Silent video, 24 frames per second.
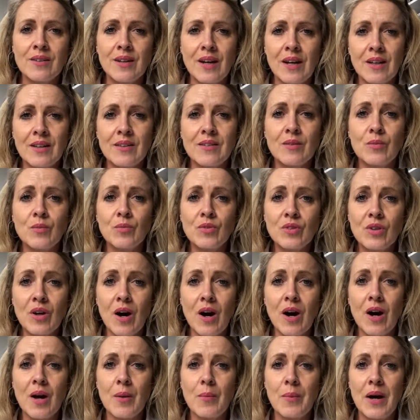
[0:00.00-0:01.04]
Take some
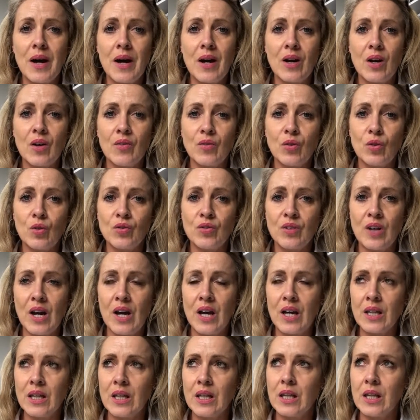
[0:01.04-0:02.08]
time out of your
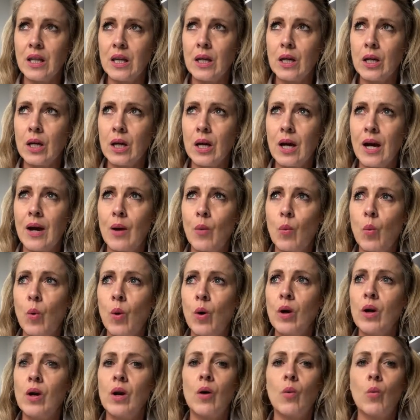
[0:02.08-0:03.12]
day and think, okay,
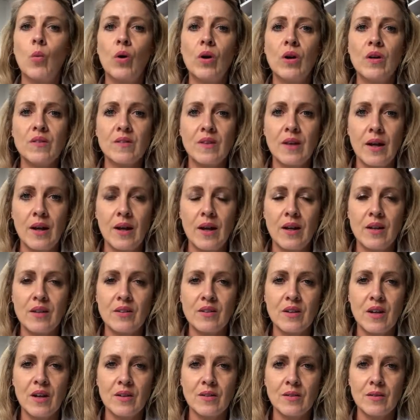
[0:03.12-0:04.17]
what is that
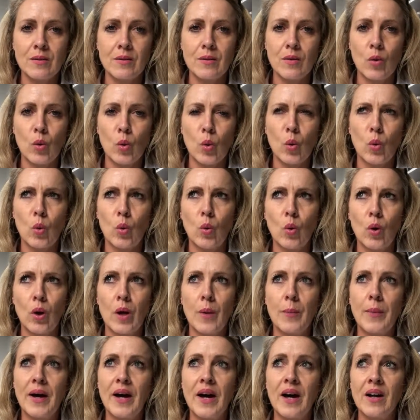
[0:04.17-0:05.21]
head jazz all
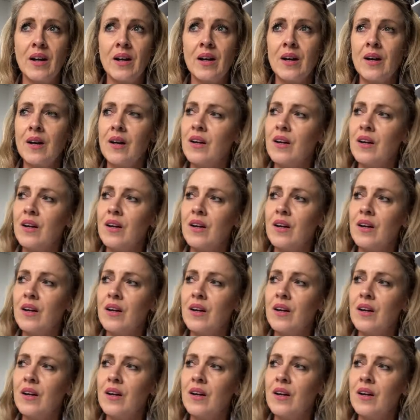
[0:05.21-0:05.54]
about?